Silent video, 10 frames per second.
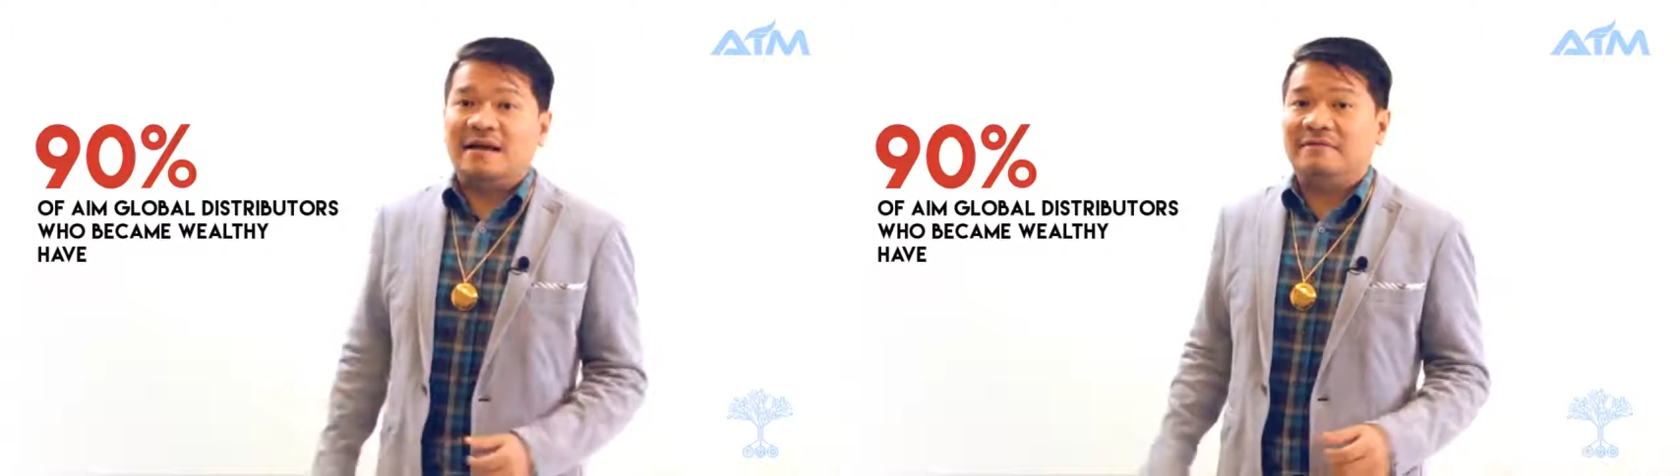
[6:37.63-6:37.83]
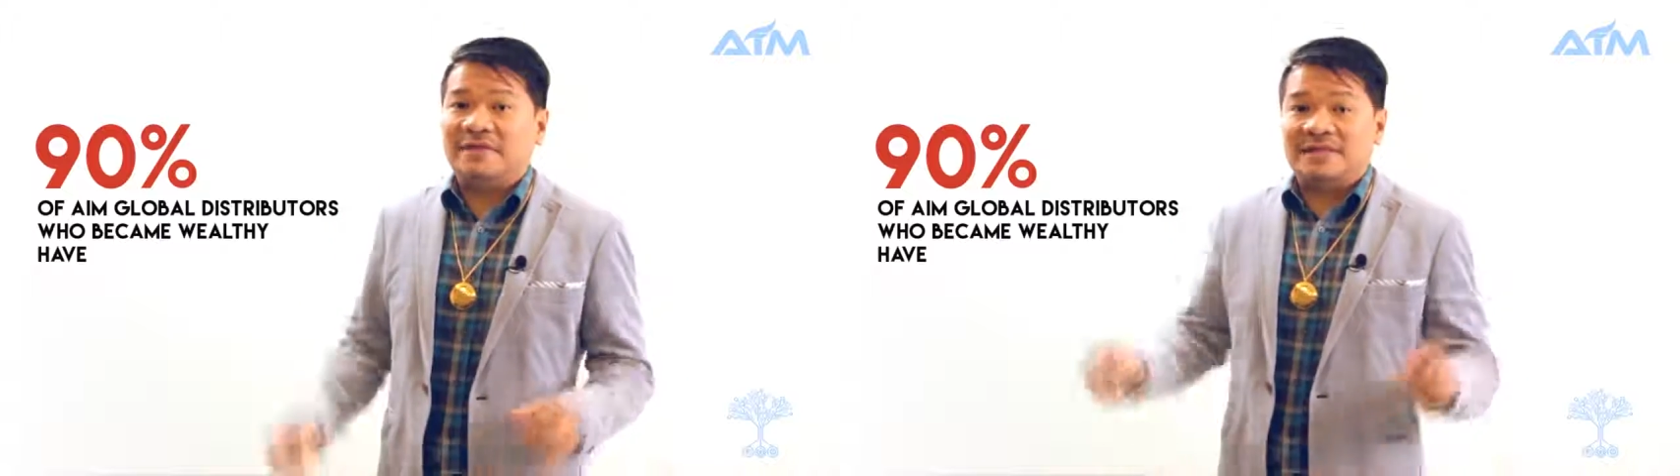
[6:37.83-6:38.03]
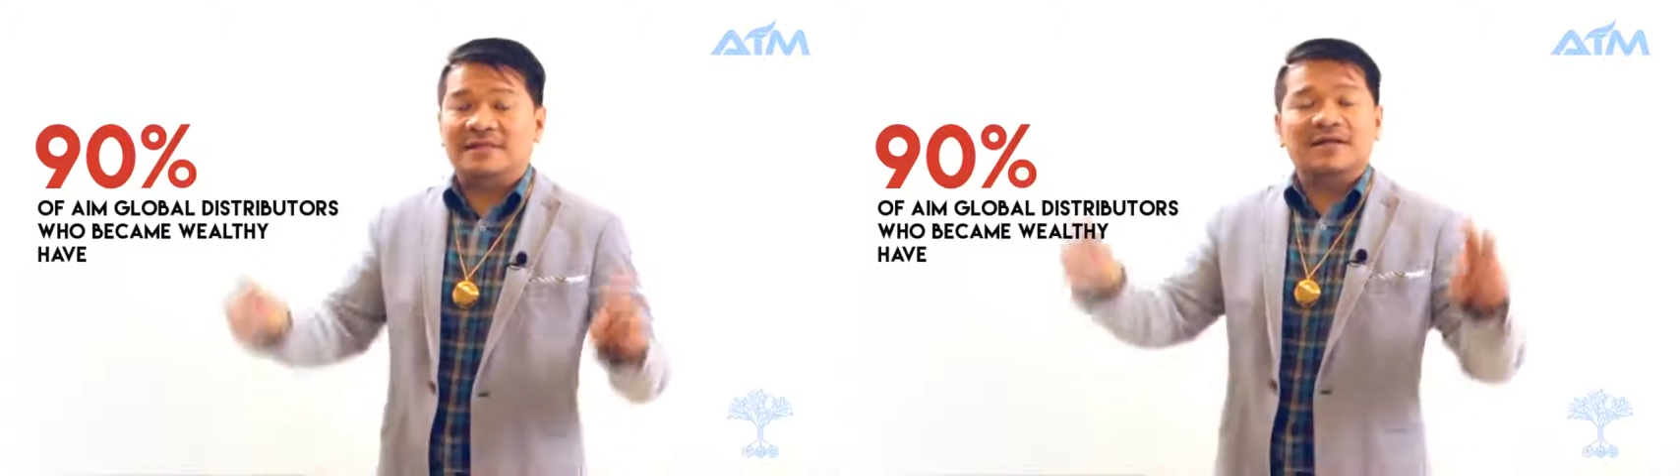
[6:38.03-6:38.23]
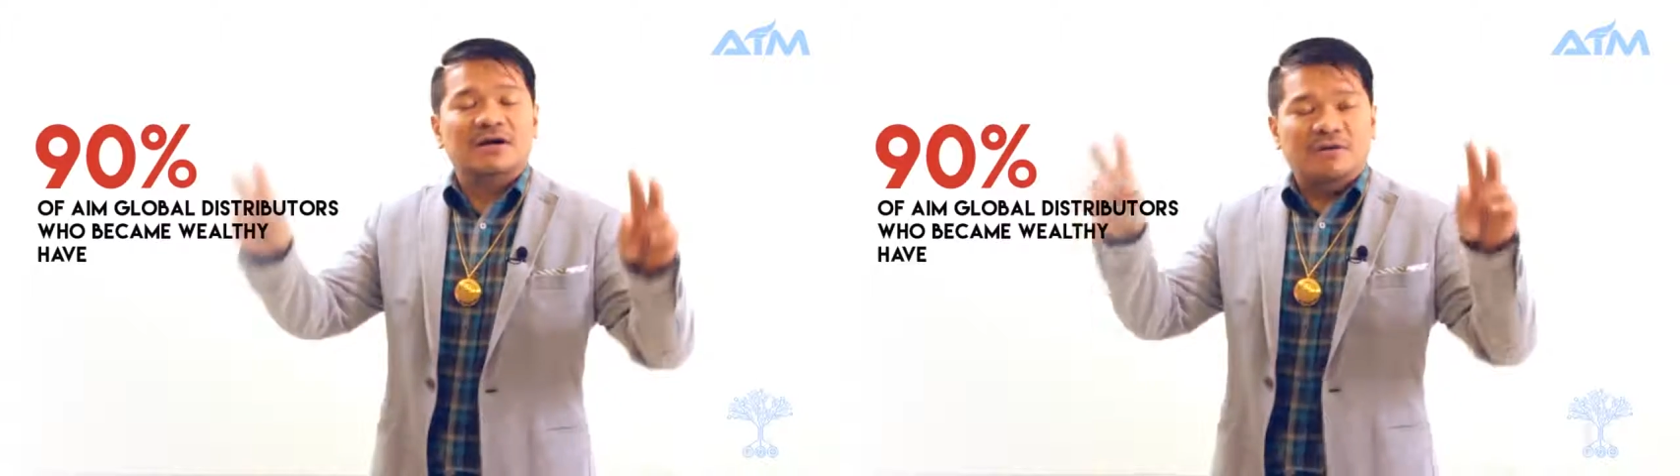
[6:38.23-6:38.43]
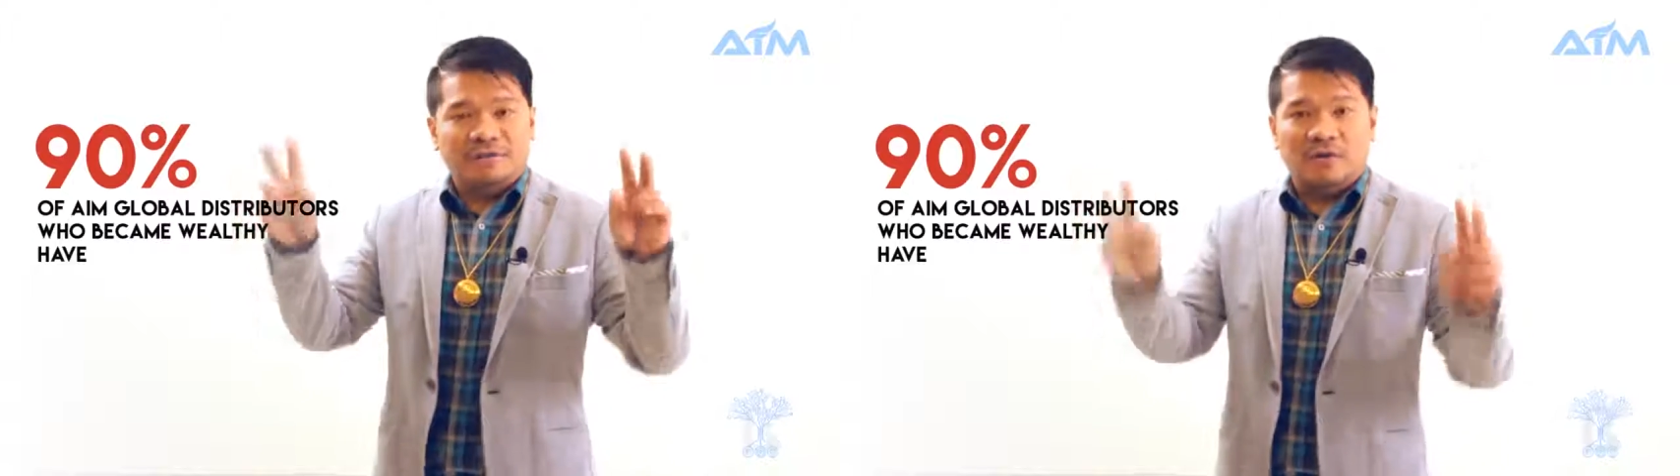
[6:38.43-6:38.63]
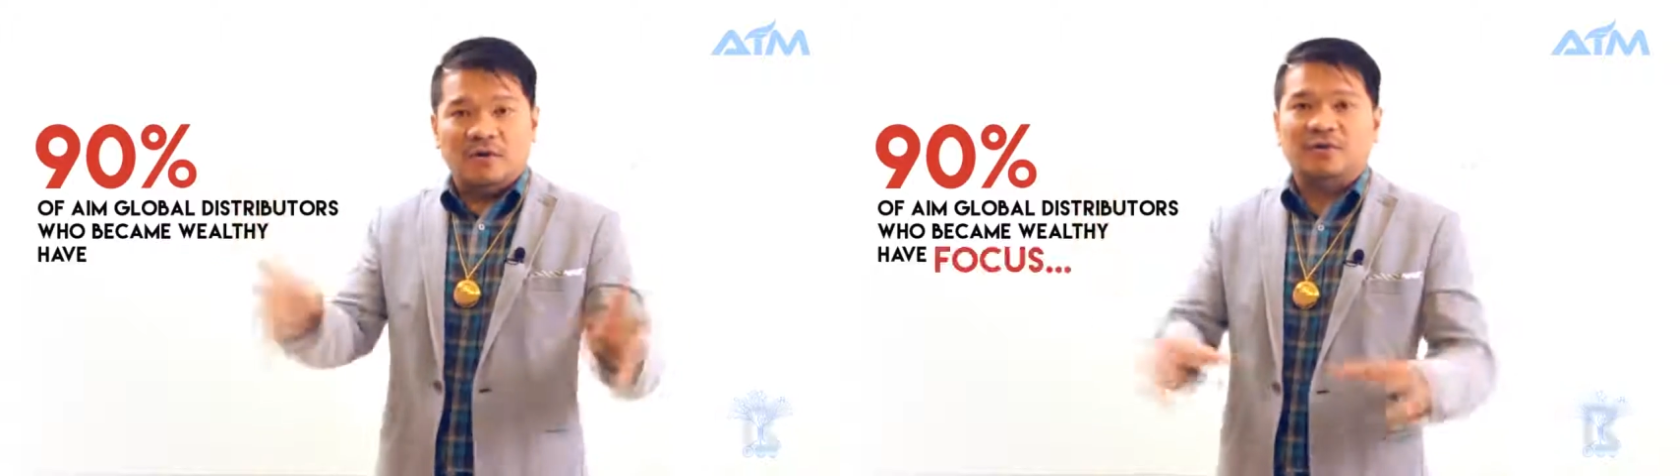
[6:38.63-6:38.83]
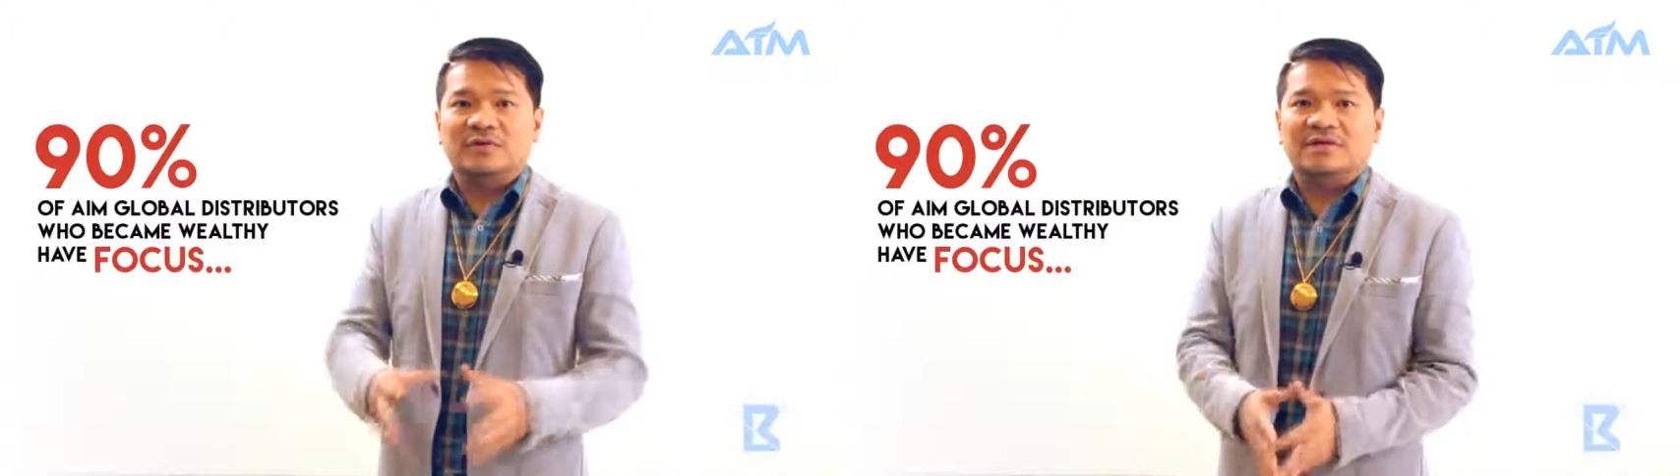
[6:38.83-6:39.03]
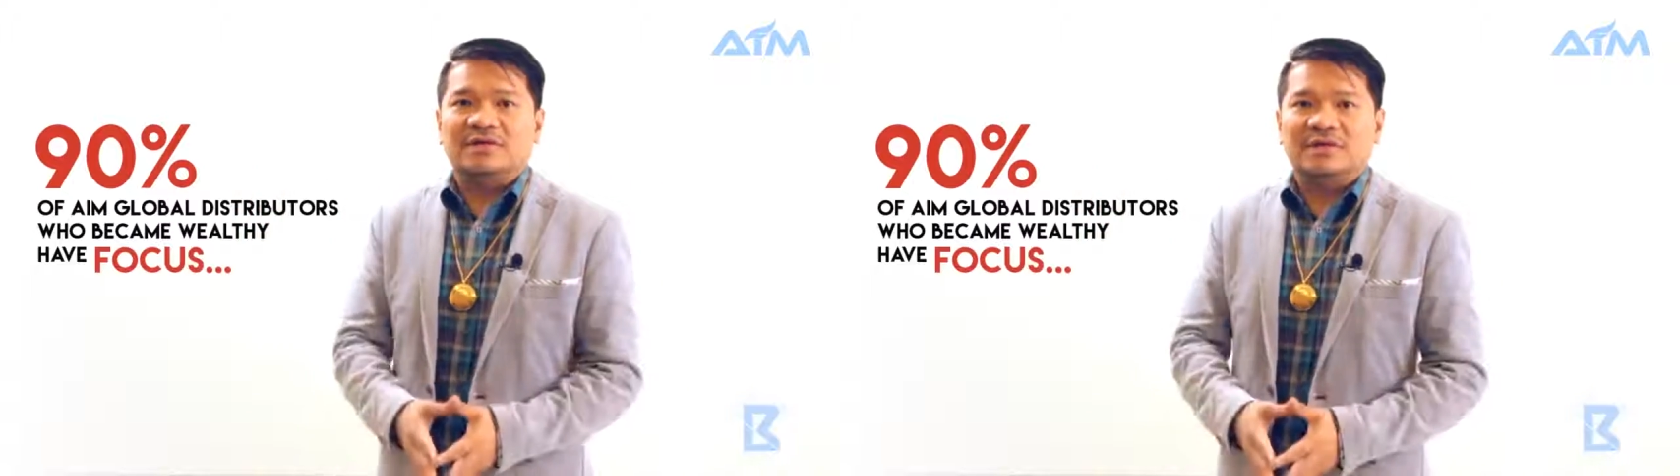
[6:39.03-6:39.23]
have this
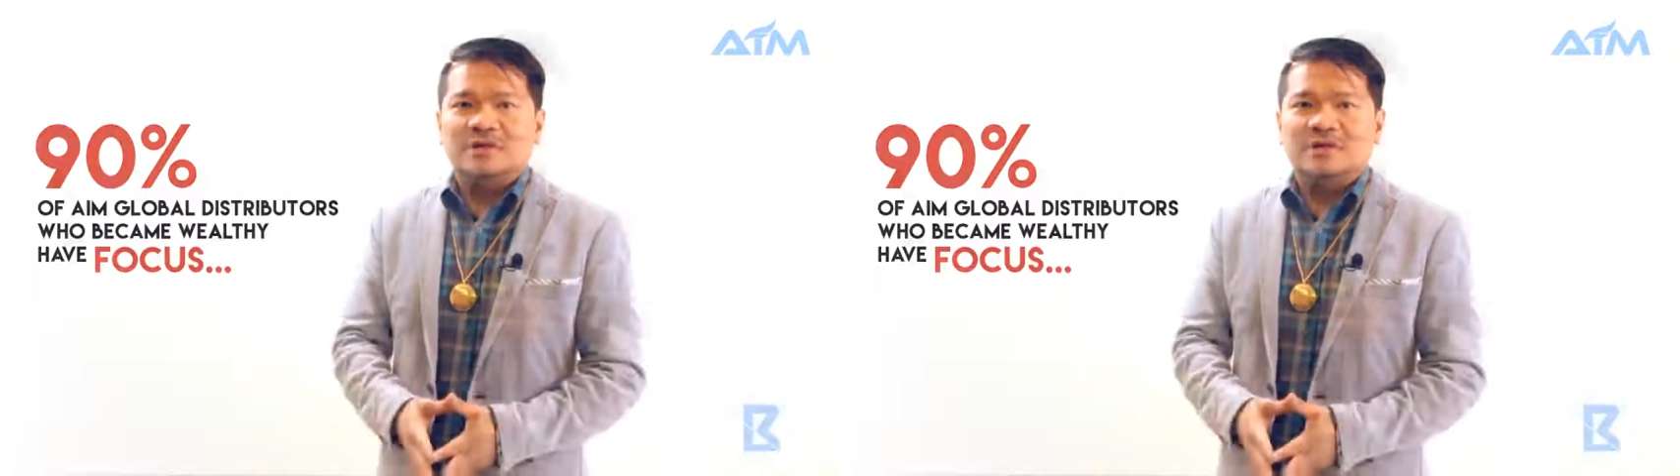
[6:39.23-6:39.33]
focus.